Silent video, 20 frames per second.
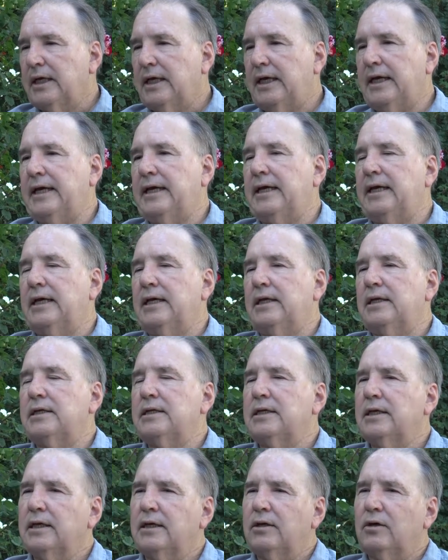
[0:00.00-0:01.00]
And
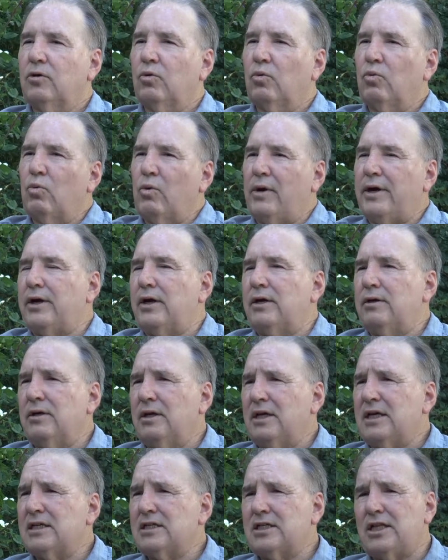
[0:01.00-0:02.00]
what
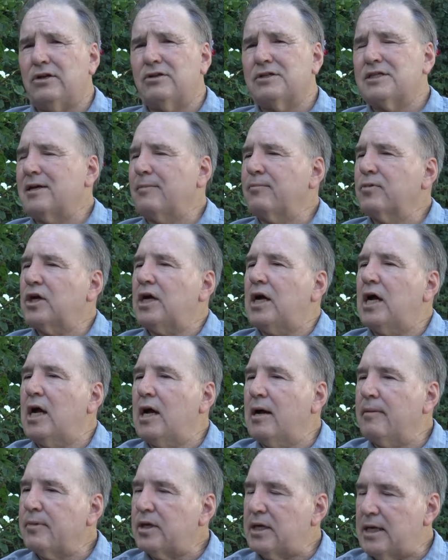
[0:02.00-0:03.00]
is there some
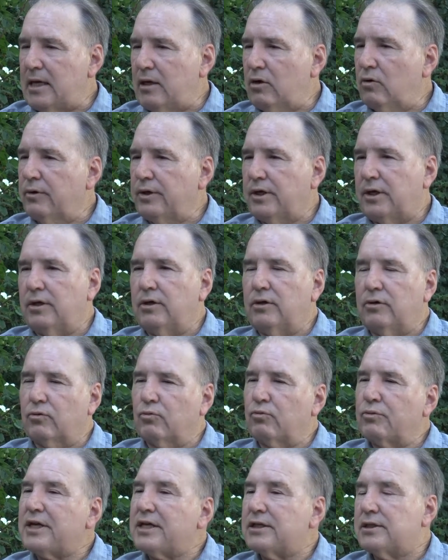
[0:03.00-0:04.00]
commonality or
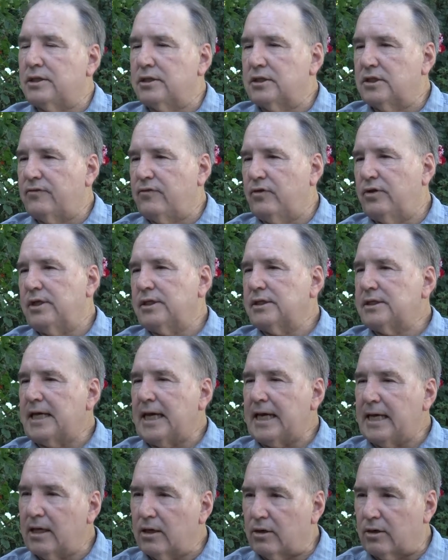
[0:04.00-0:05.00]
reasons for this
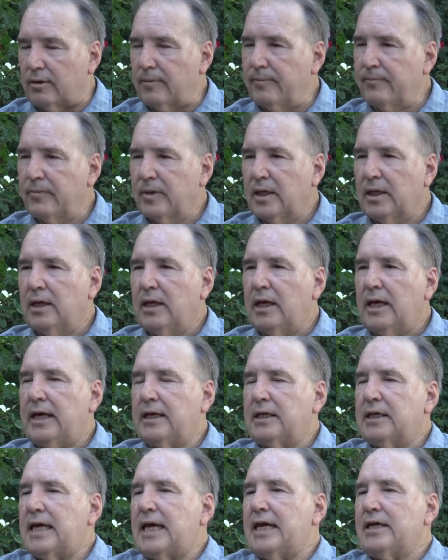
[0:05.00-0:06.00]
anger
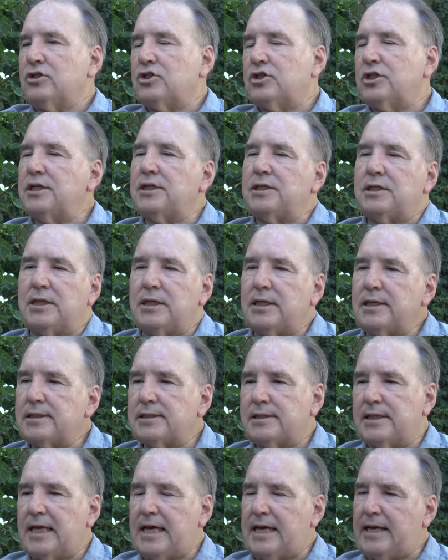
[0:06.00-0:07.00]
and can she
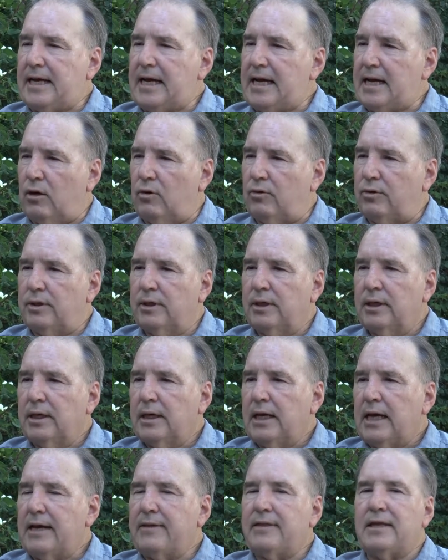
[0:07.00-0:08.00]
tease that out
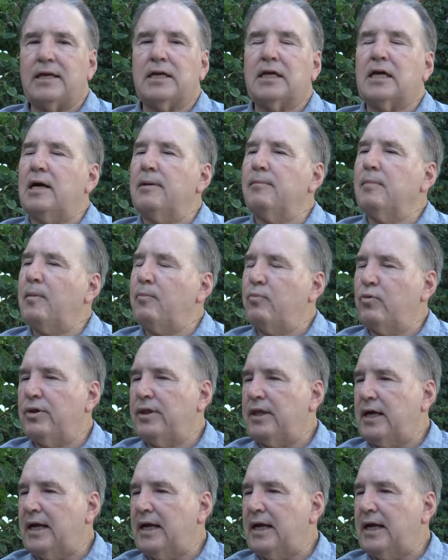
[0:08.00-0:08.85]
and then come up with